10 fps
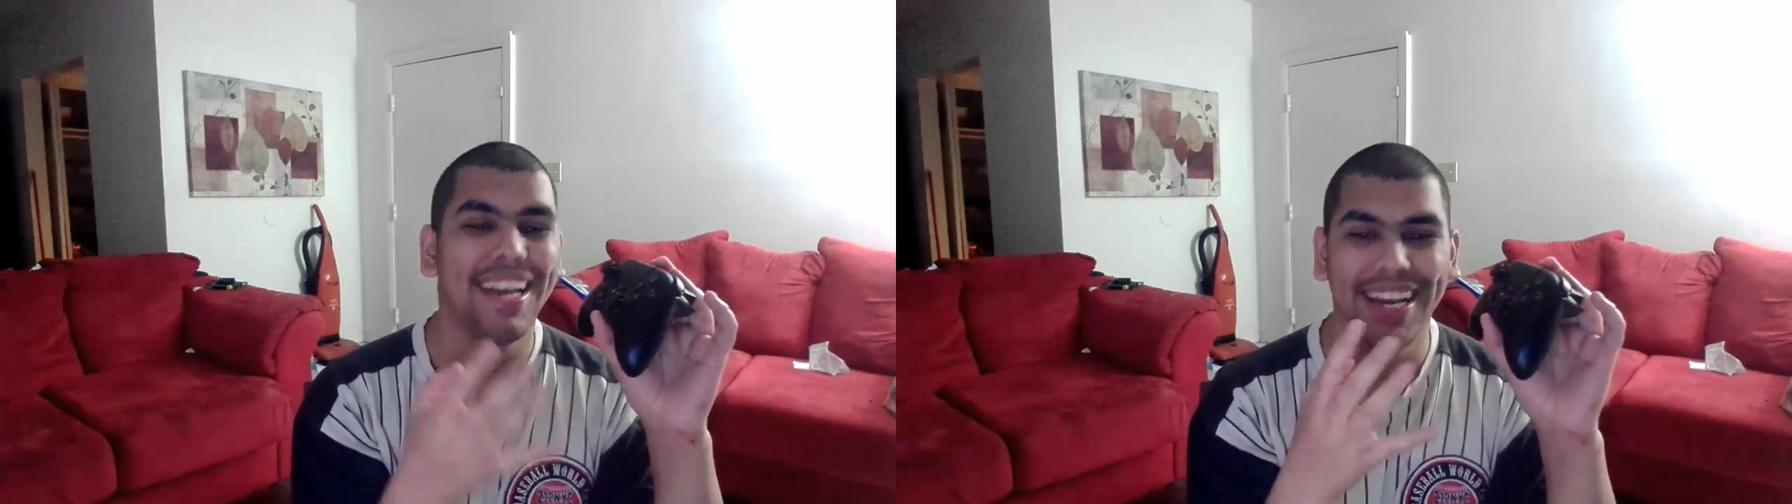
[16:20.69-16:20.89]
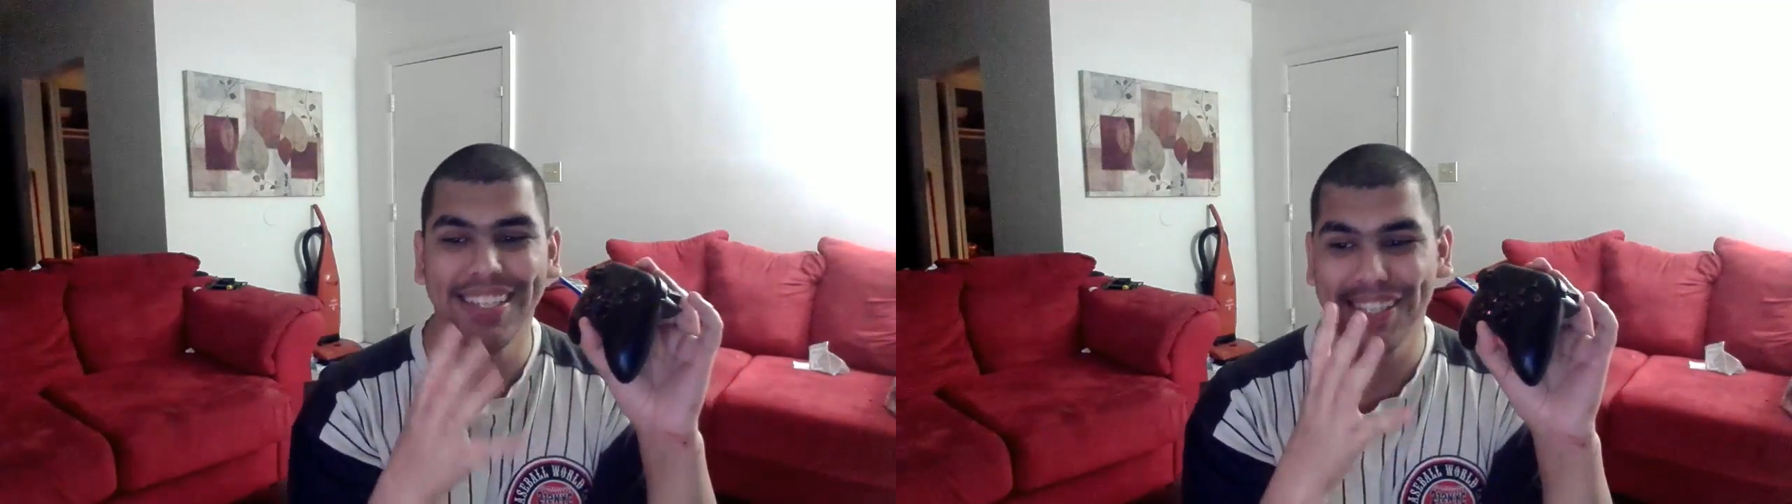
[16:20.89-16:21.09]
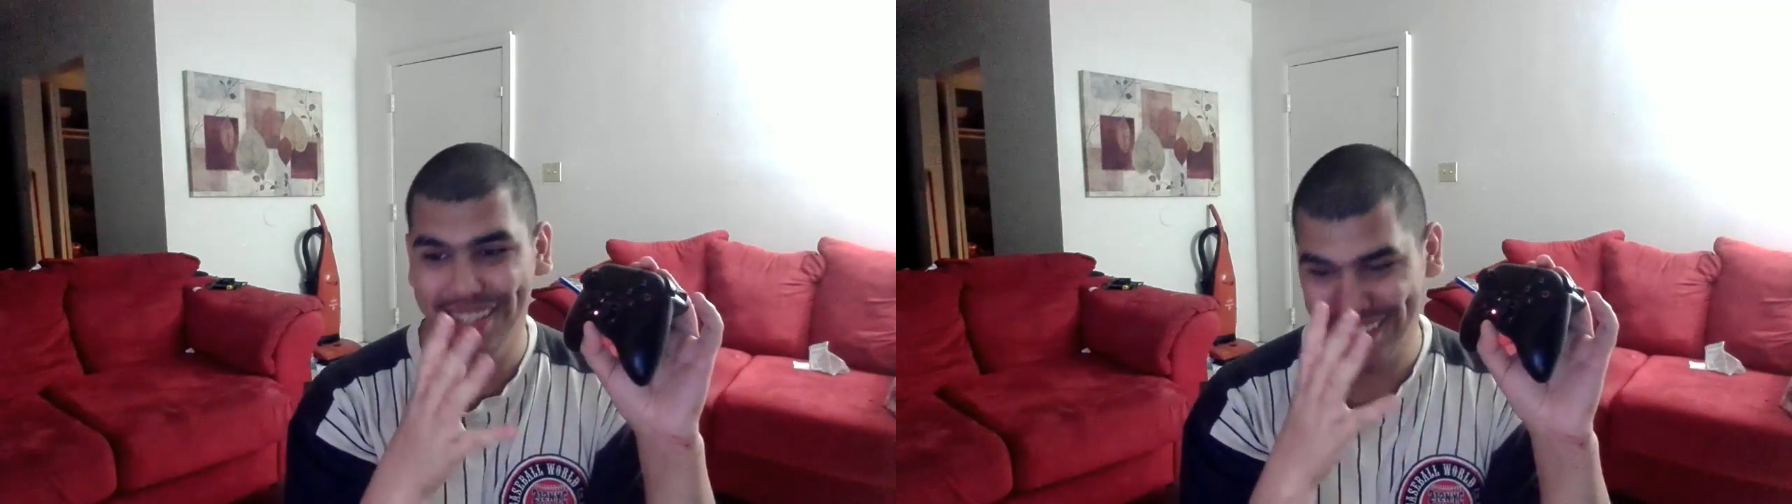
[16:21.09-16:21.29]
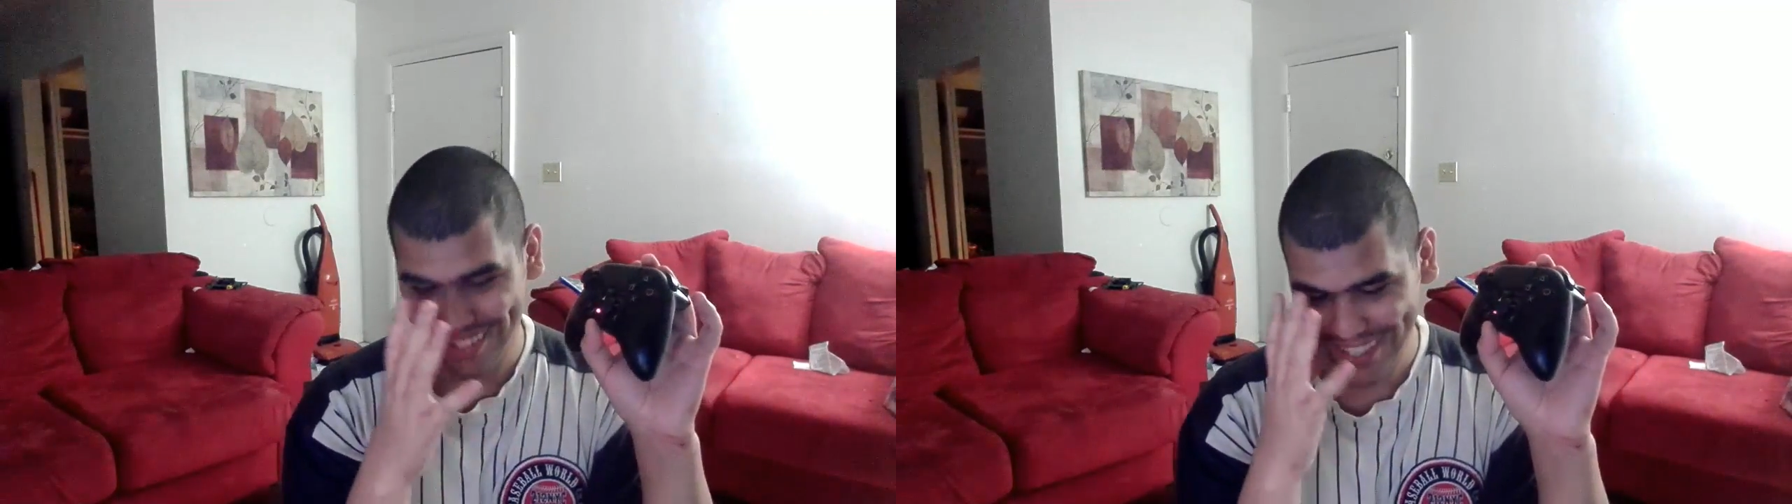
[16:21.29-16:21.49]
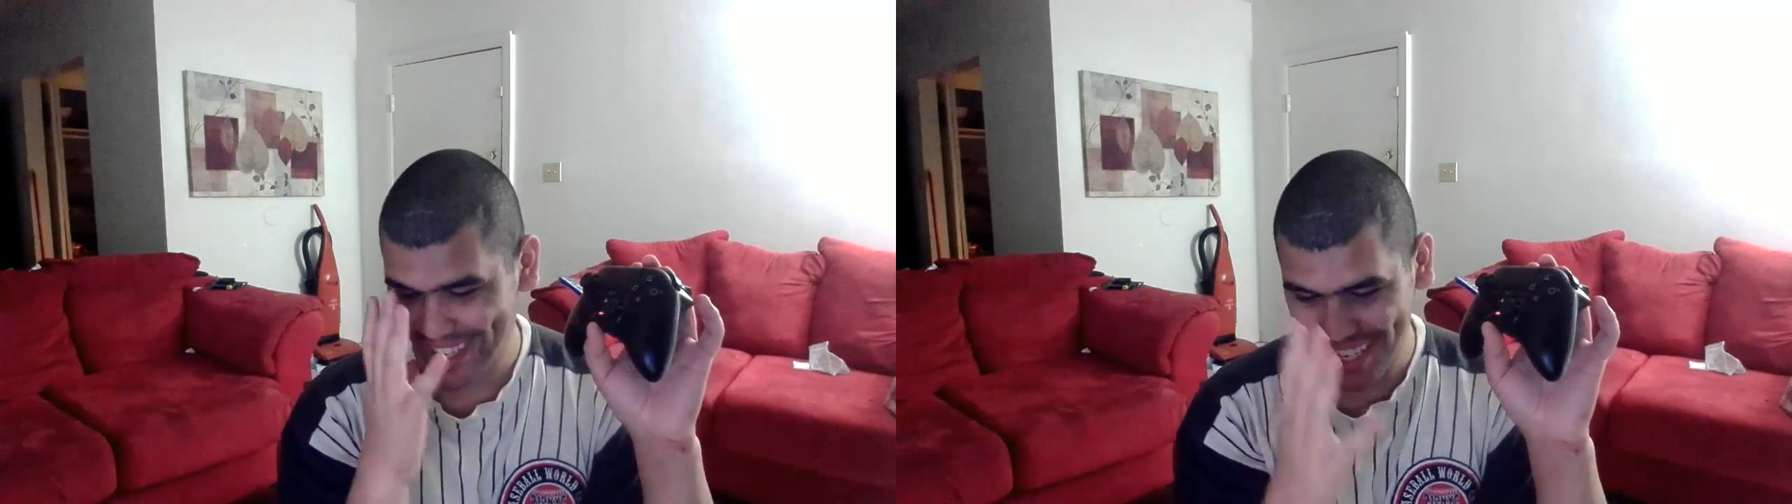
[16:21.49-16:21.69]
It's
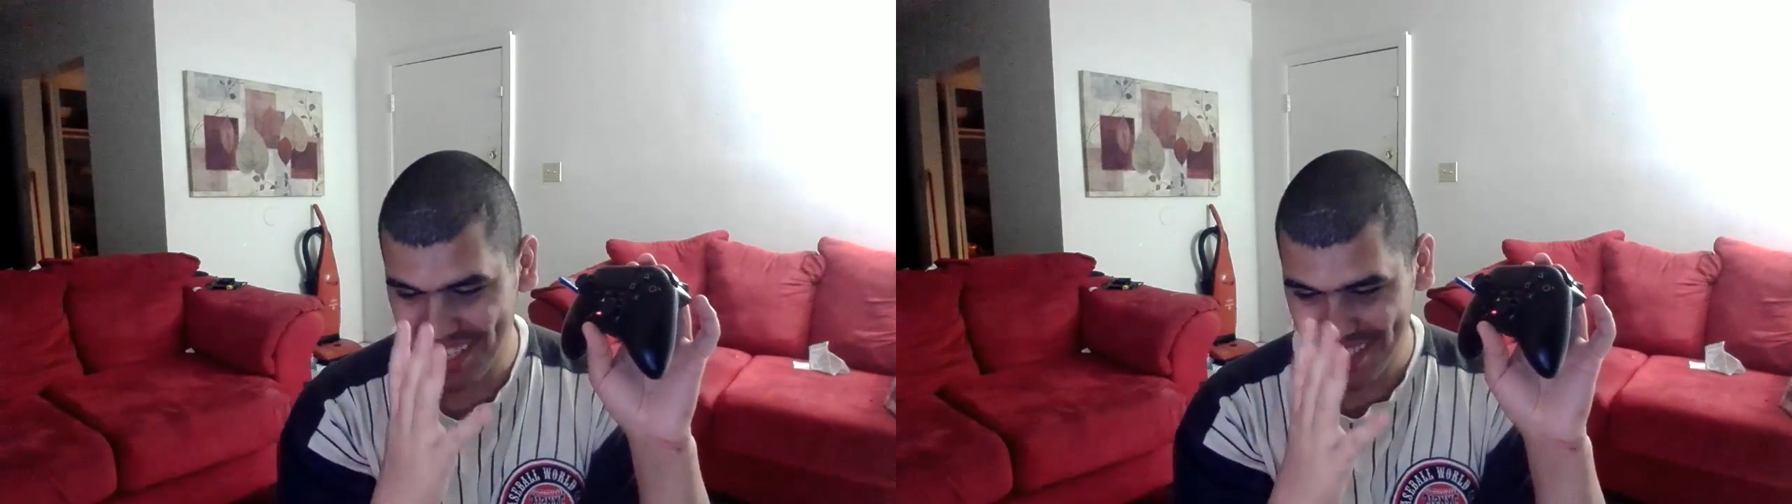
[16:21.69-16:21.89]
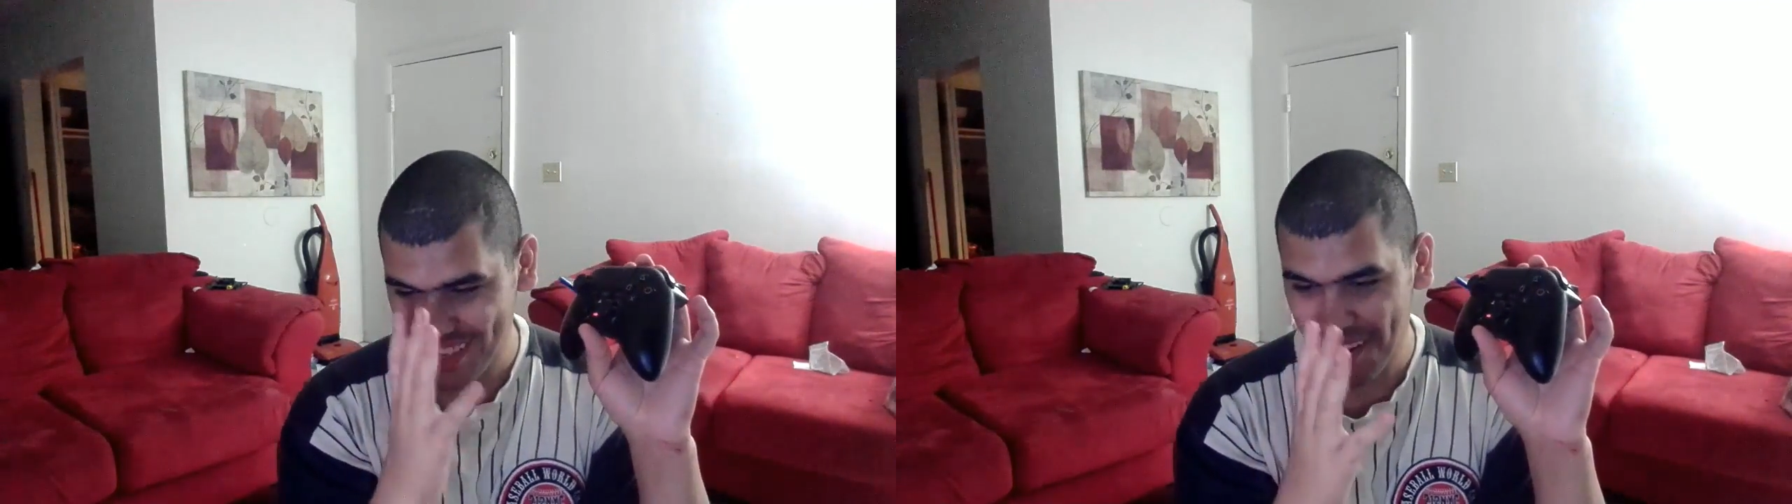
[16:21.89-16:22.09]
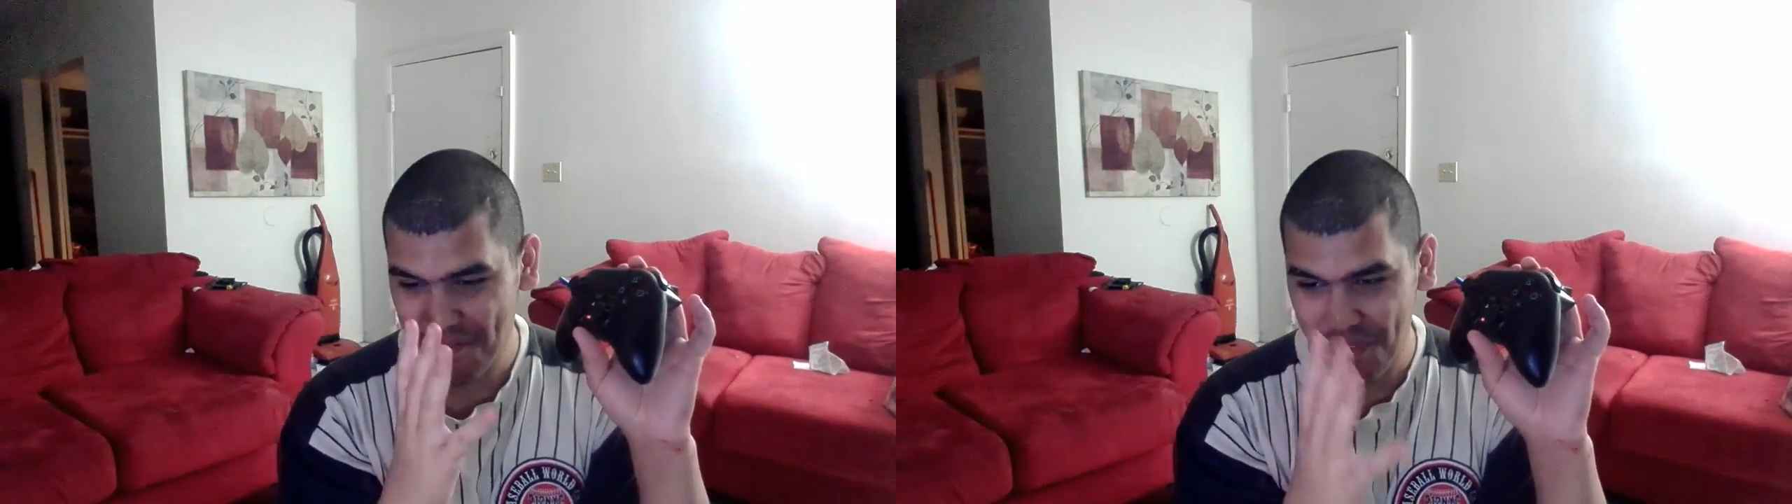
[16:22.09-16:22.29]
just